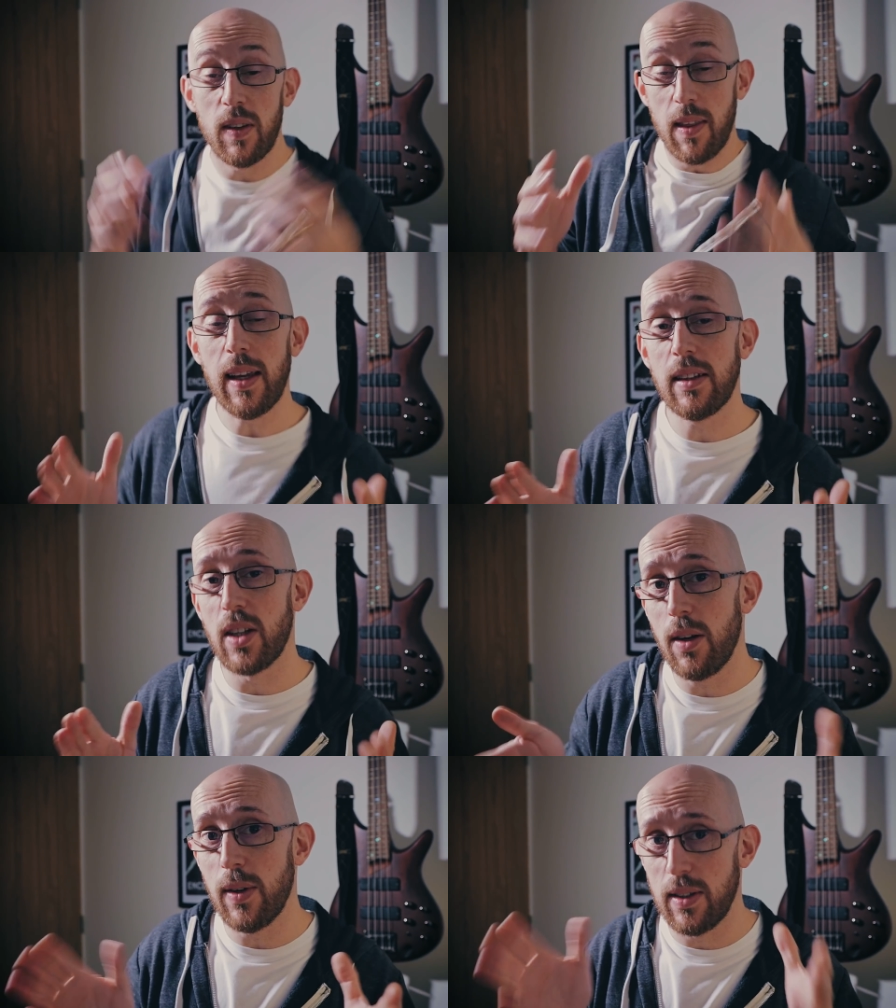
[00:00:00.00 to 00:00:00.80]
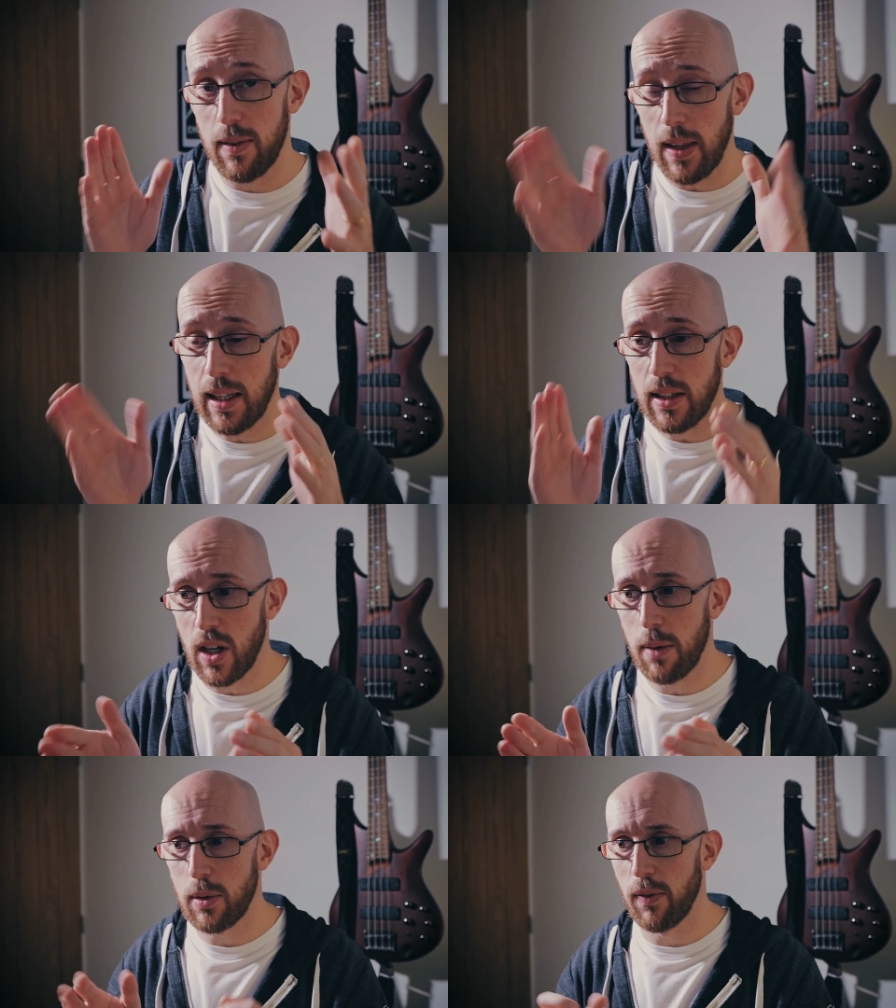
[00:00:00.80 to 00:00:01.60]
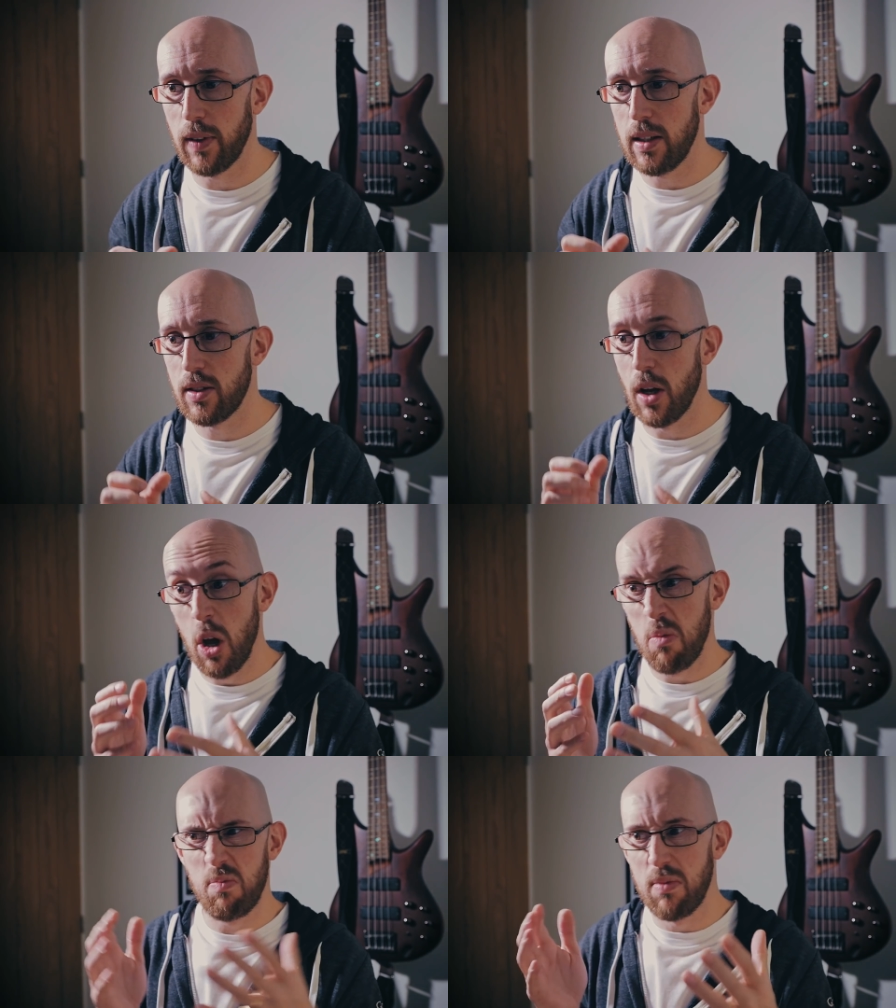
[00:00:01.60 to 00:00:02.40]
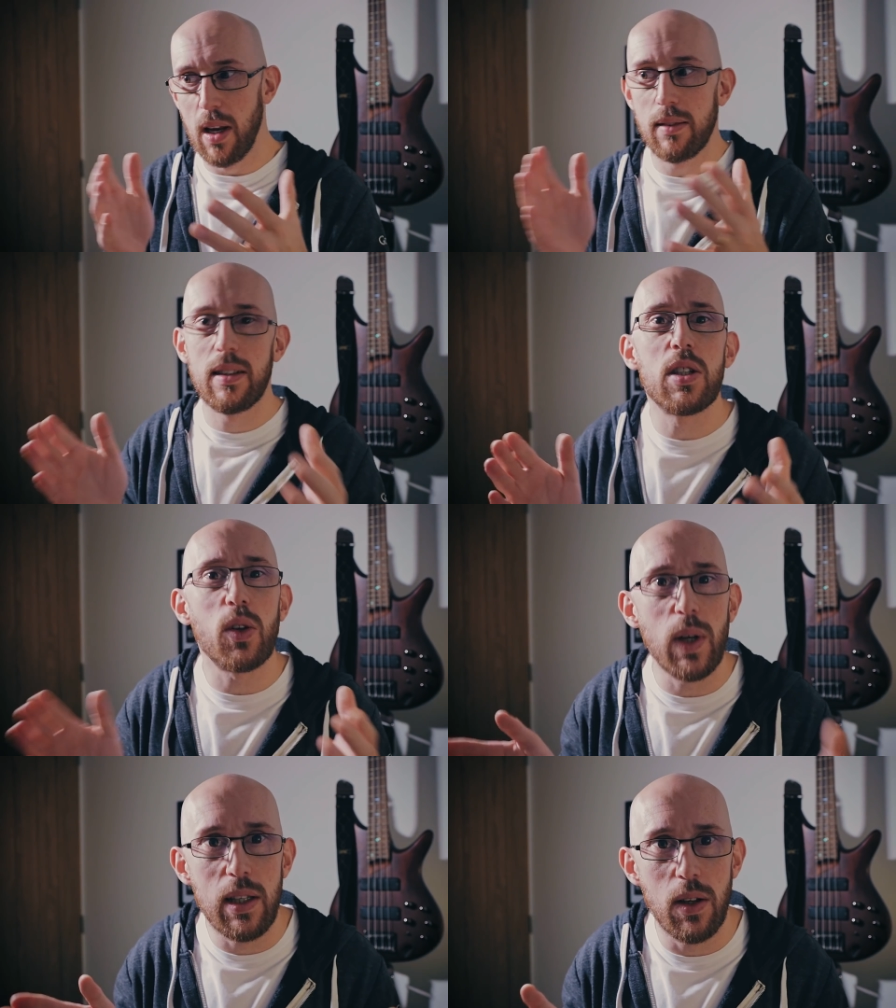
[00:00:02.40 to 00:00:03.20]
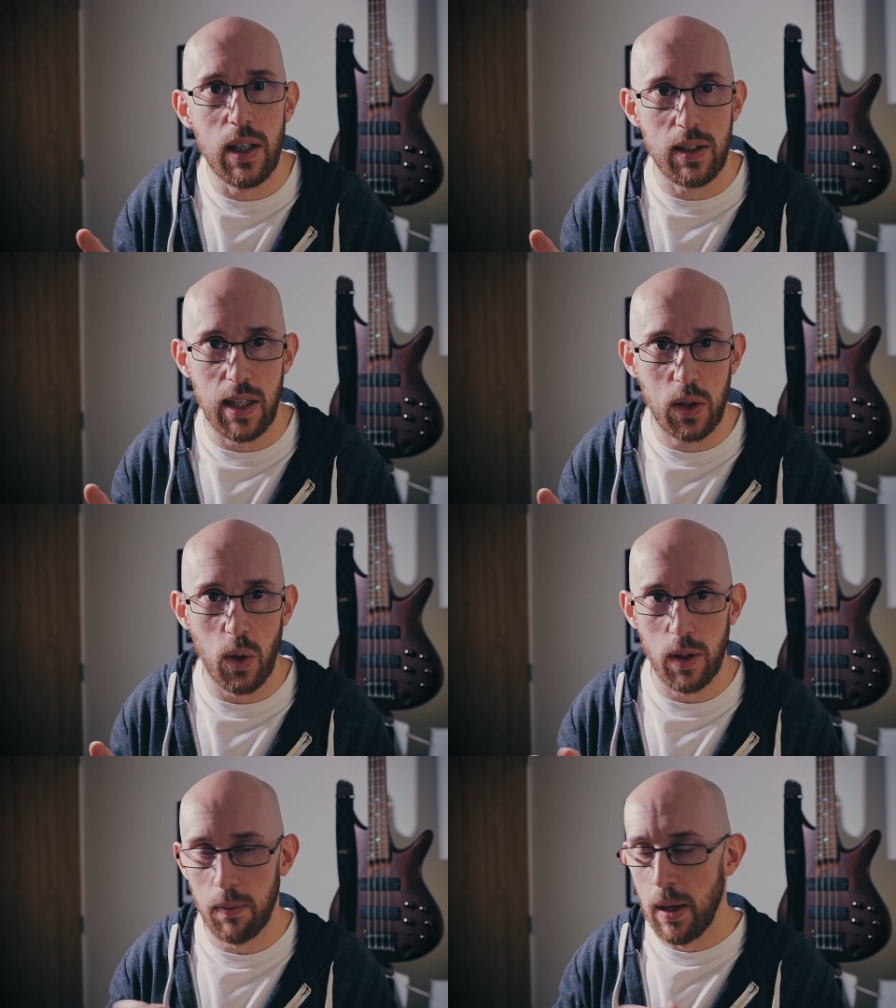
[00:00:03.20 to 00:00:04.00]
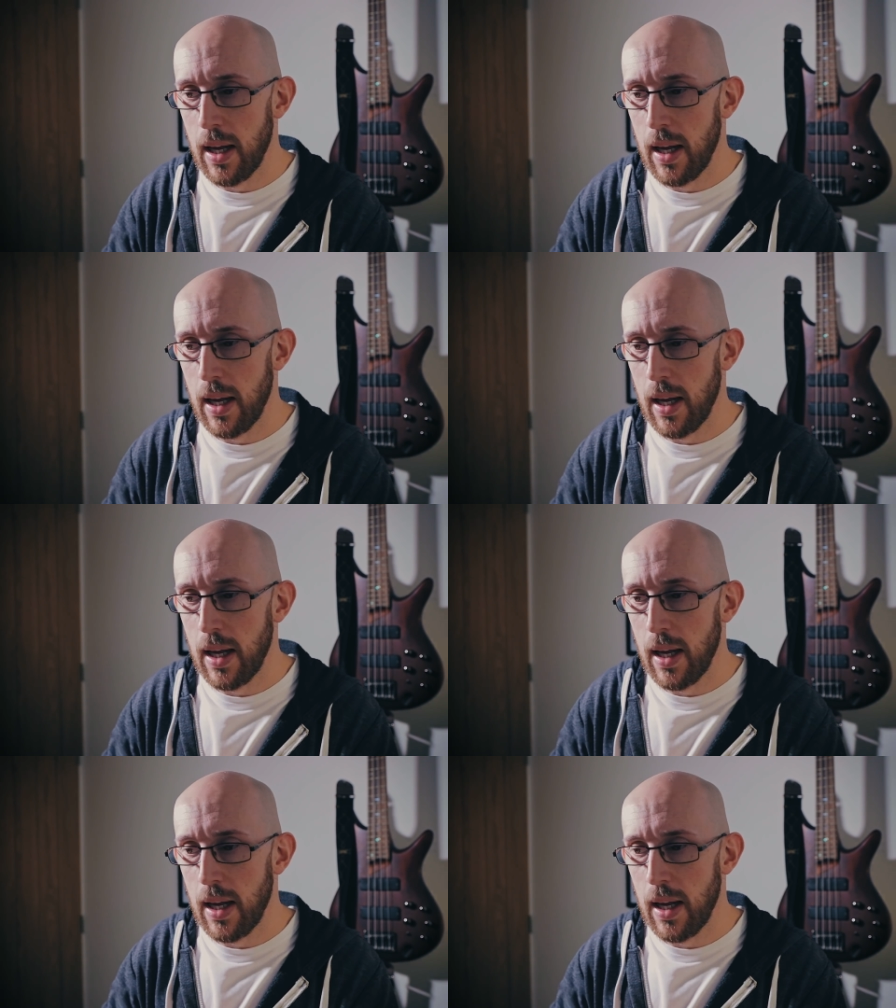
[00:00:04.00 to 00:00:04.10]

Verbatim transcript: So the thing to do is to think in terms of these discrete units, let's call them.